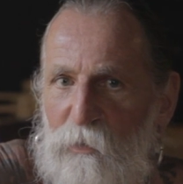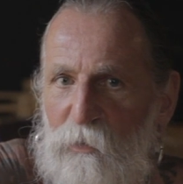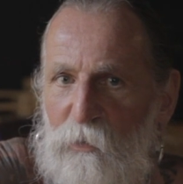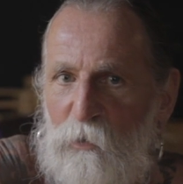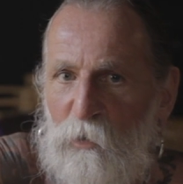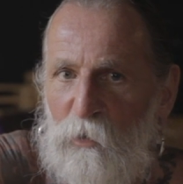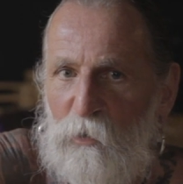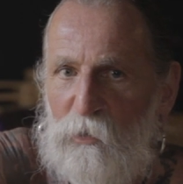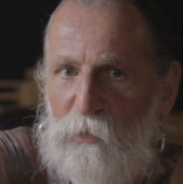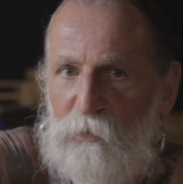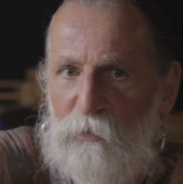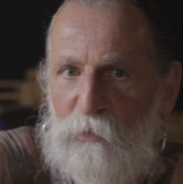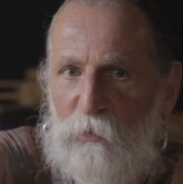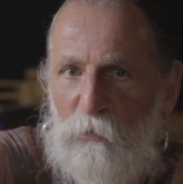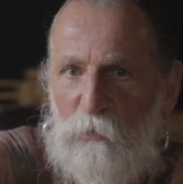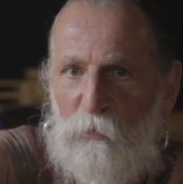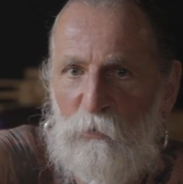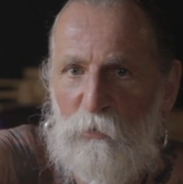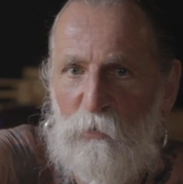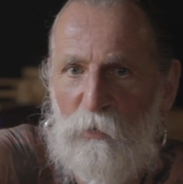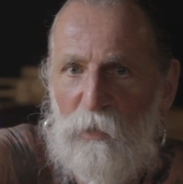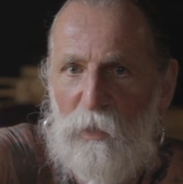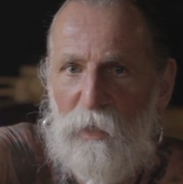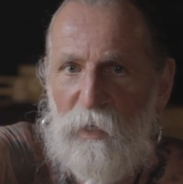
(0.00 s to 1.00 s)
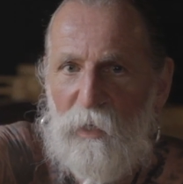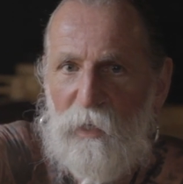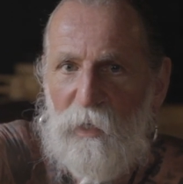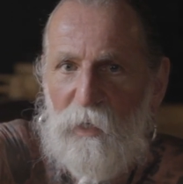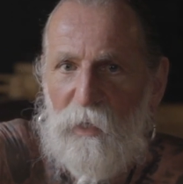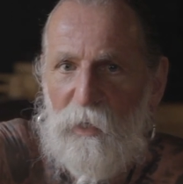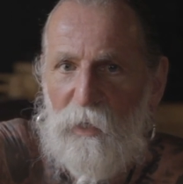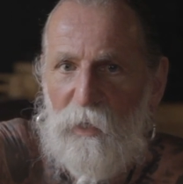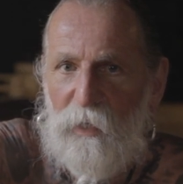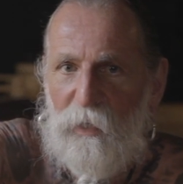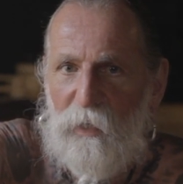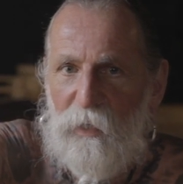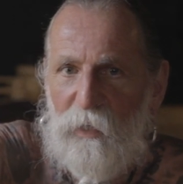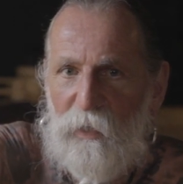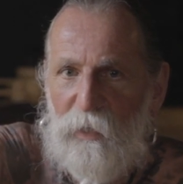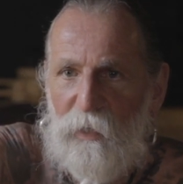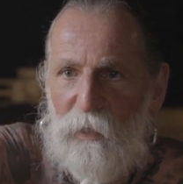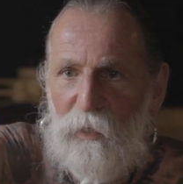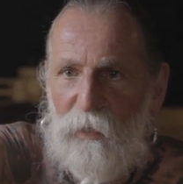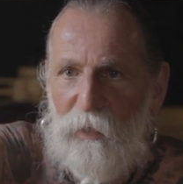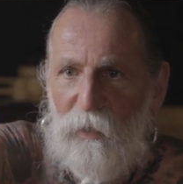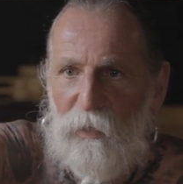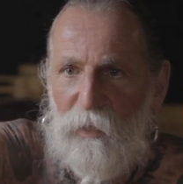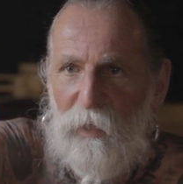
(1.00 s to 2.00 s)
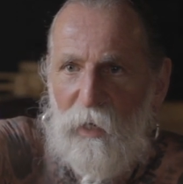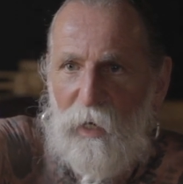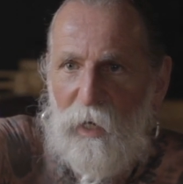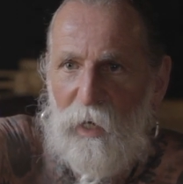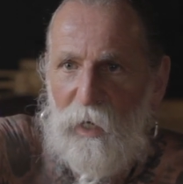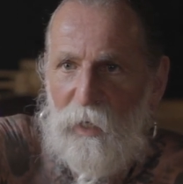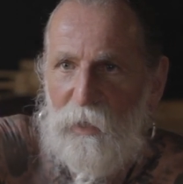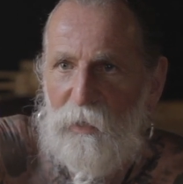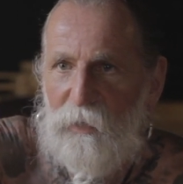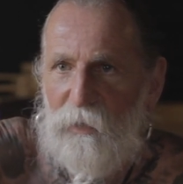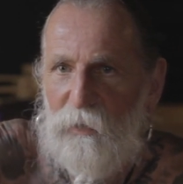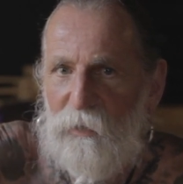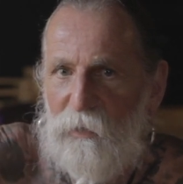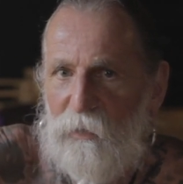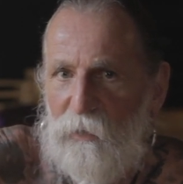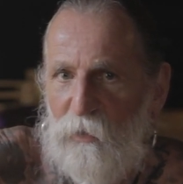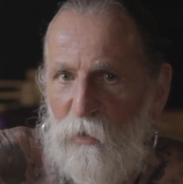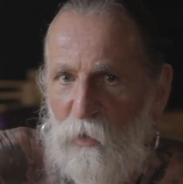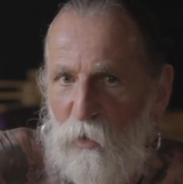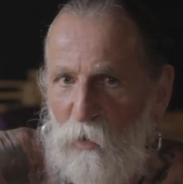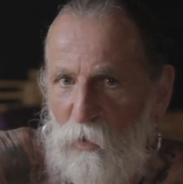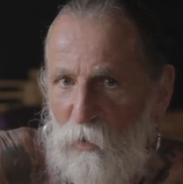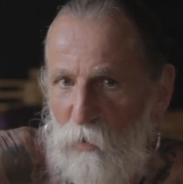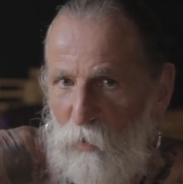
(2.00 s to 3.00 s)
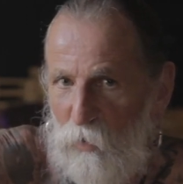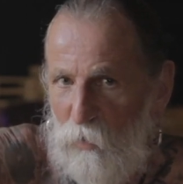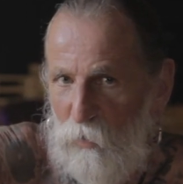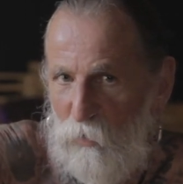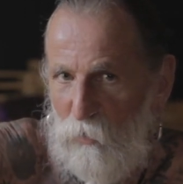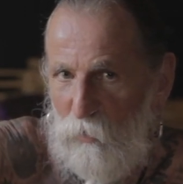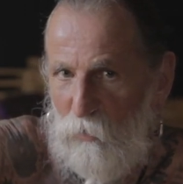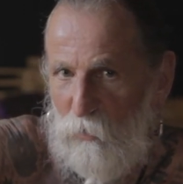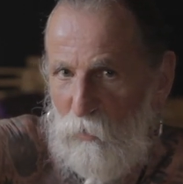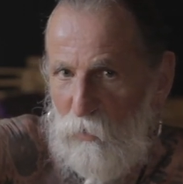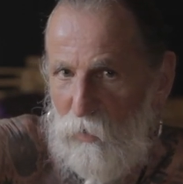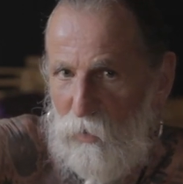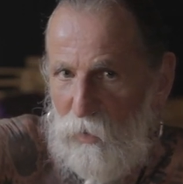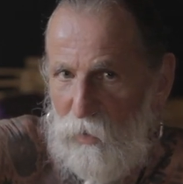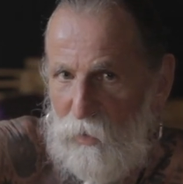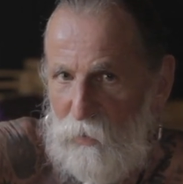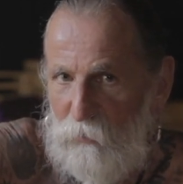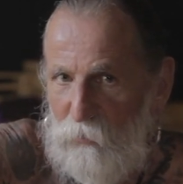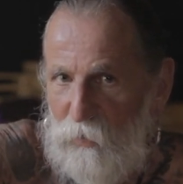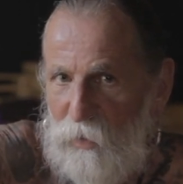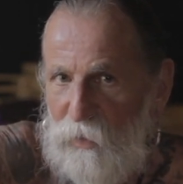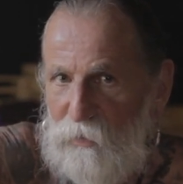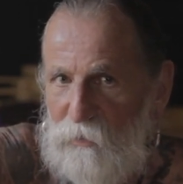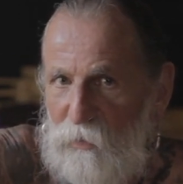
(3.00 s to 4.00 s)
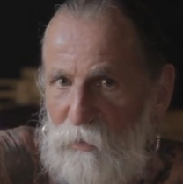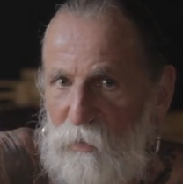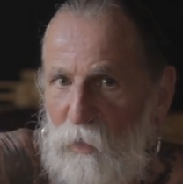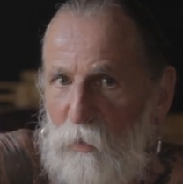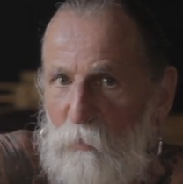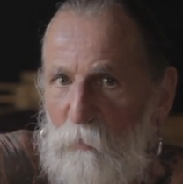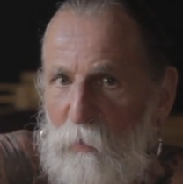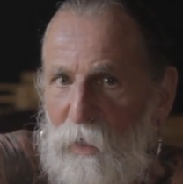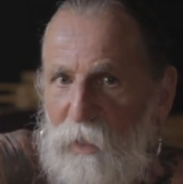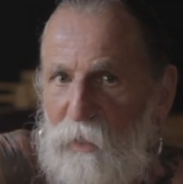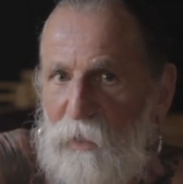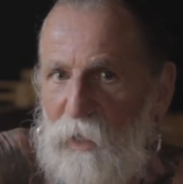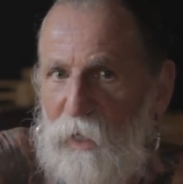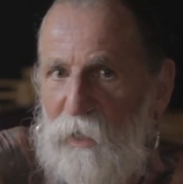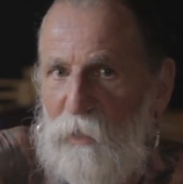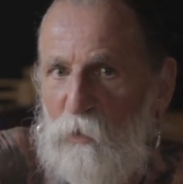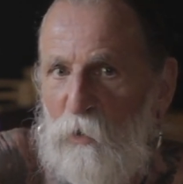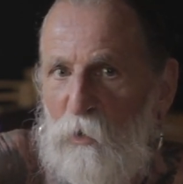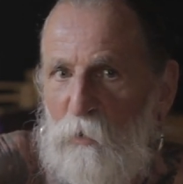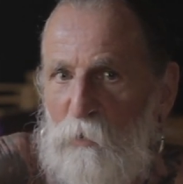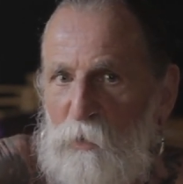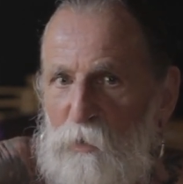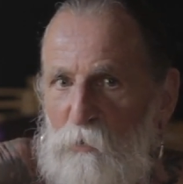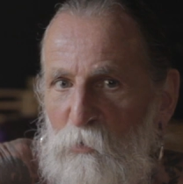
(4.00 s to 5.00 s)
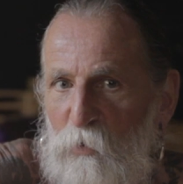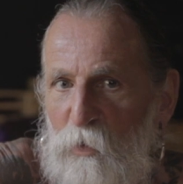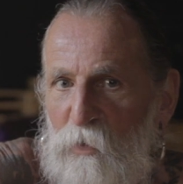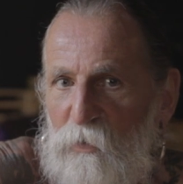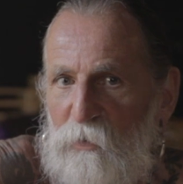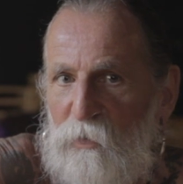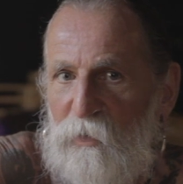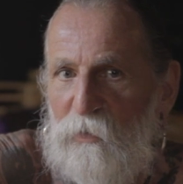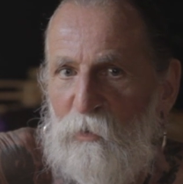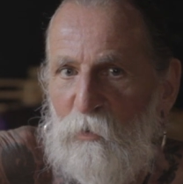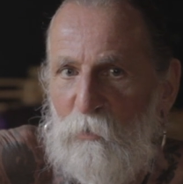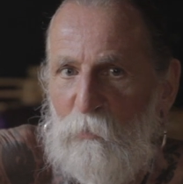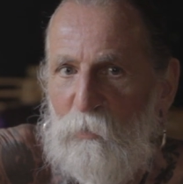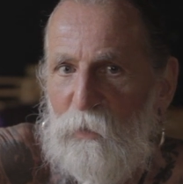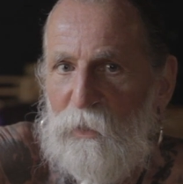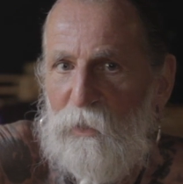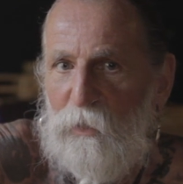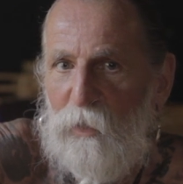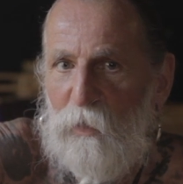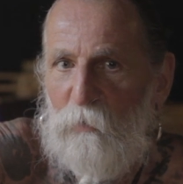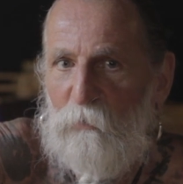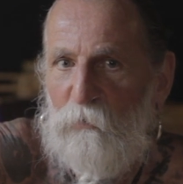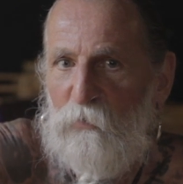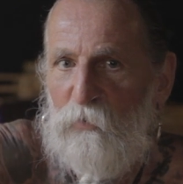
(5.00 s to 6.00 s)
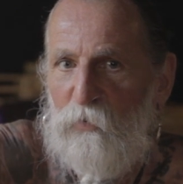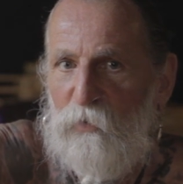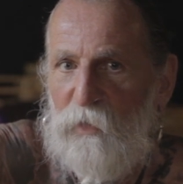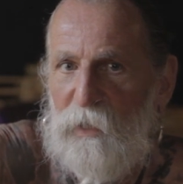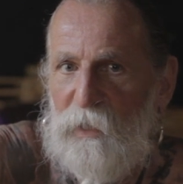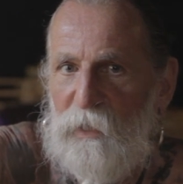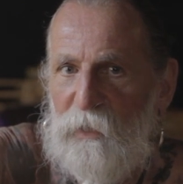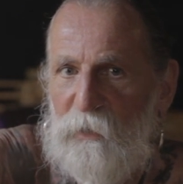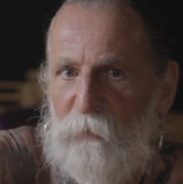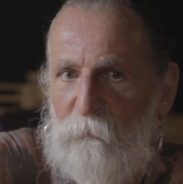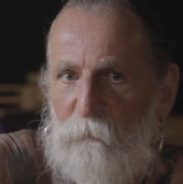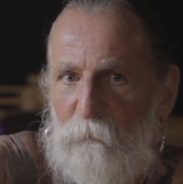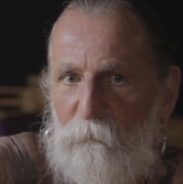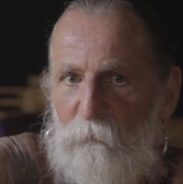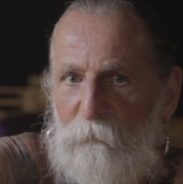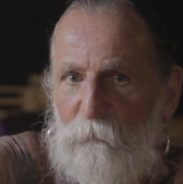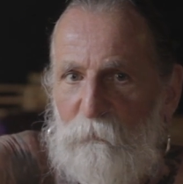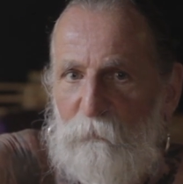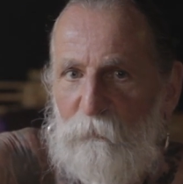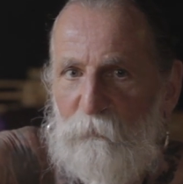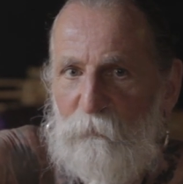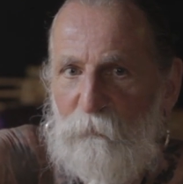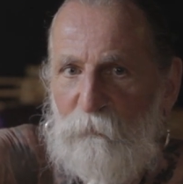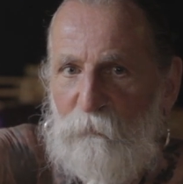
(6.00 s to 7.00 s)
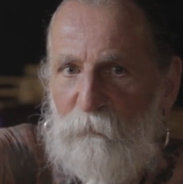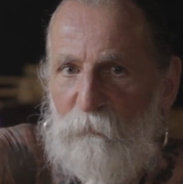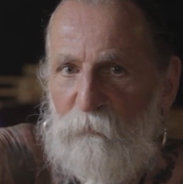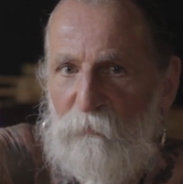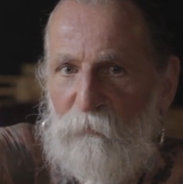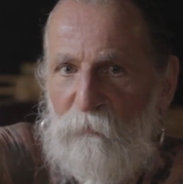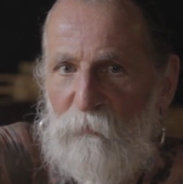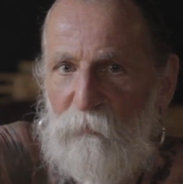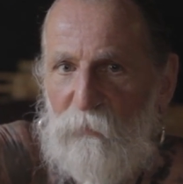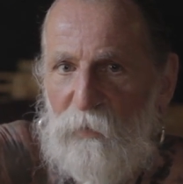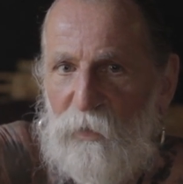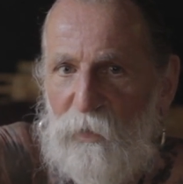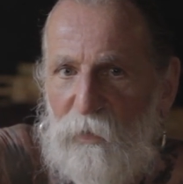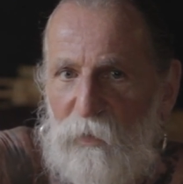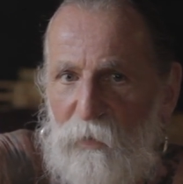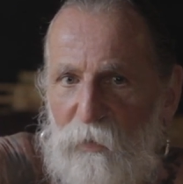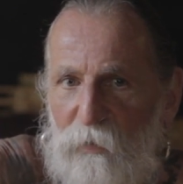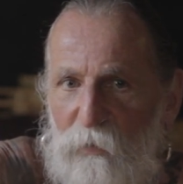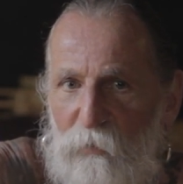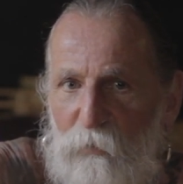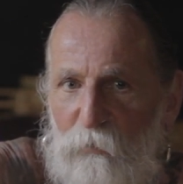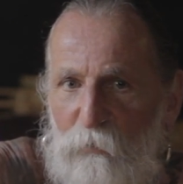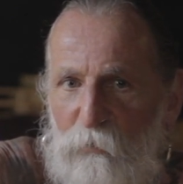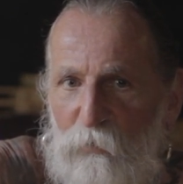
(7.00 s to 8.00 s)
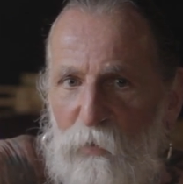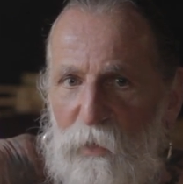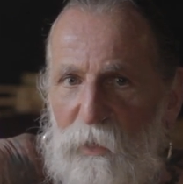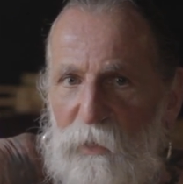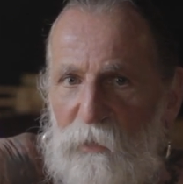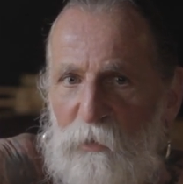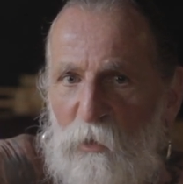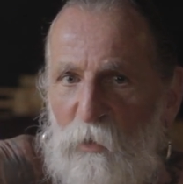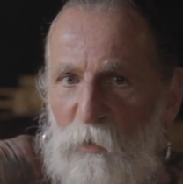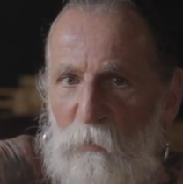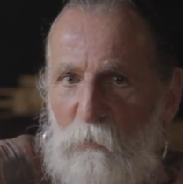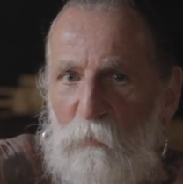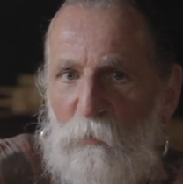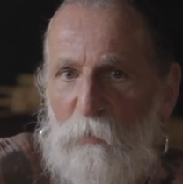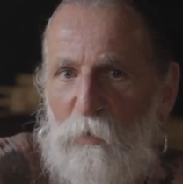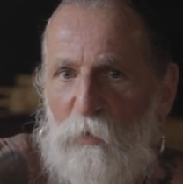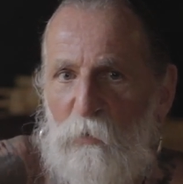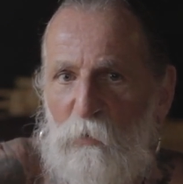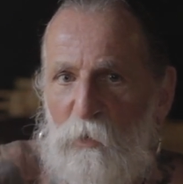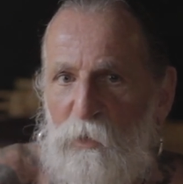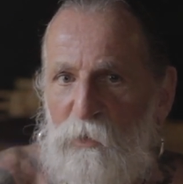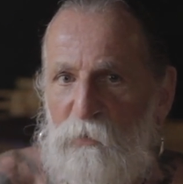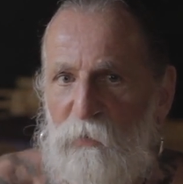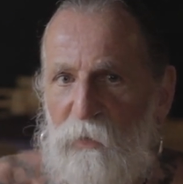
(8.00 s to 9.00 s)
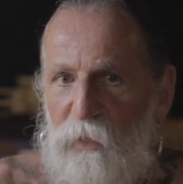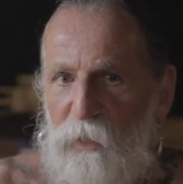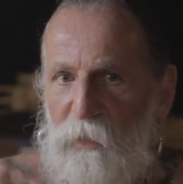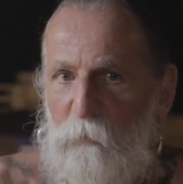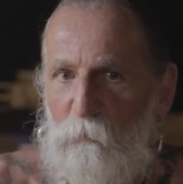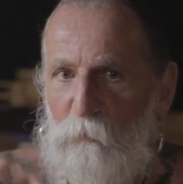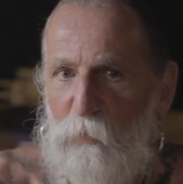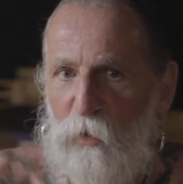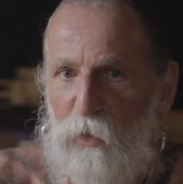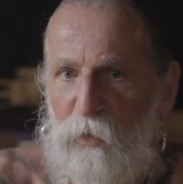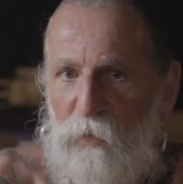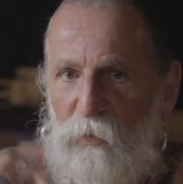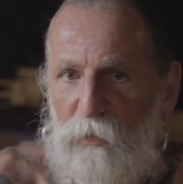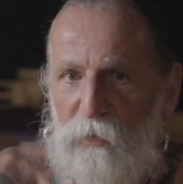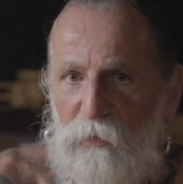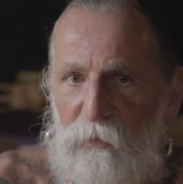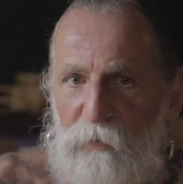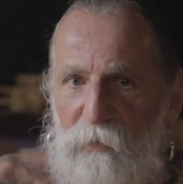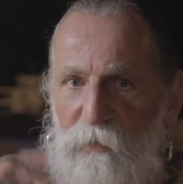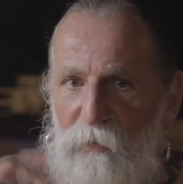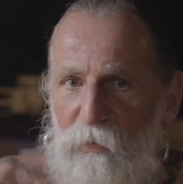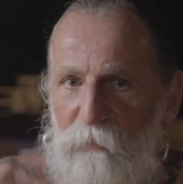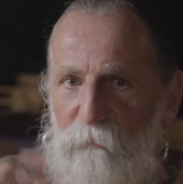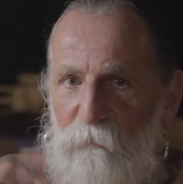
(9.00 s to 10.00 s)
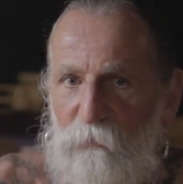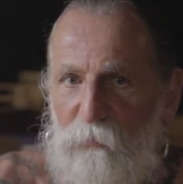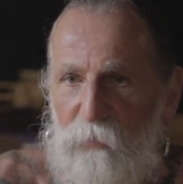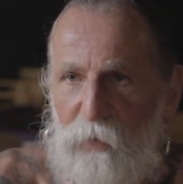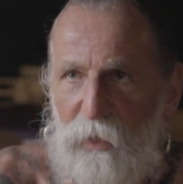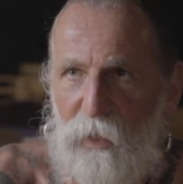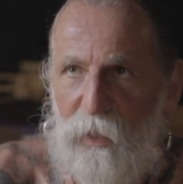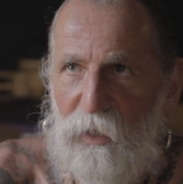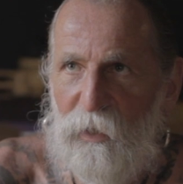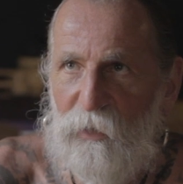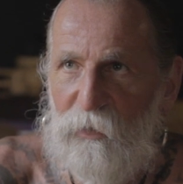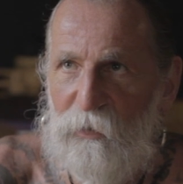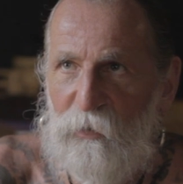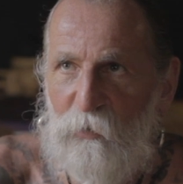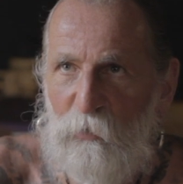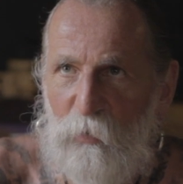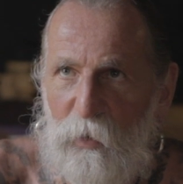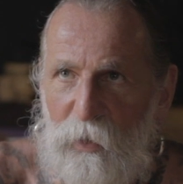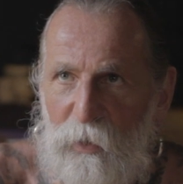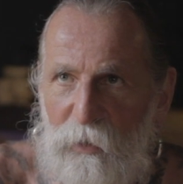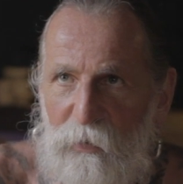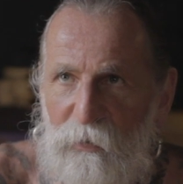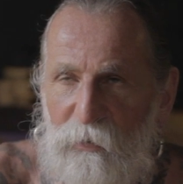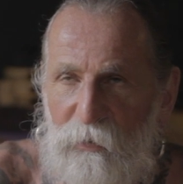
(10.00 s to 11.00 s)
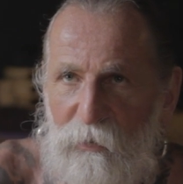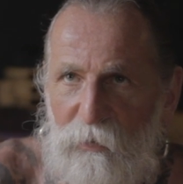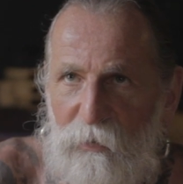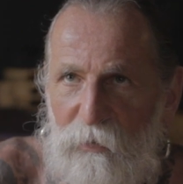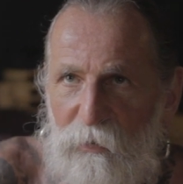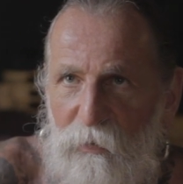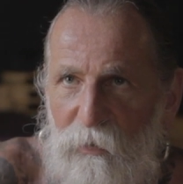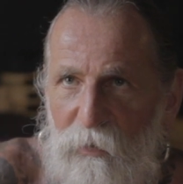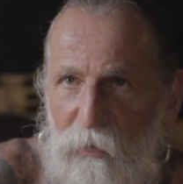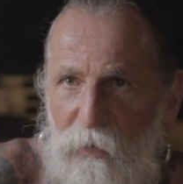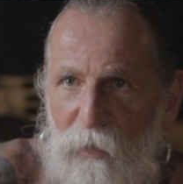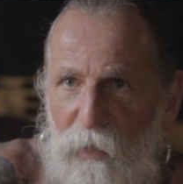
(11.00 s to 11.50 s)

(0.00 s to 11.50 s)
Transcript: yogis do. I, even as a young man, I always wanted to become free. Freedom was very important, and when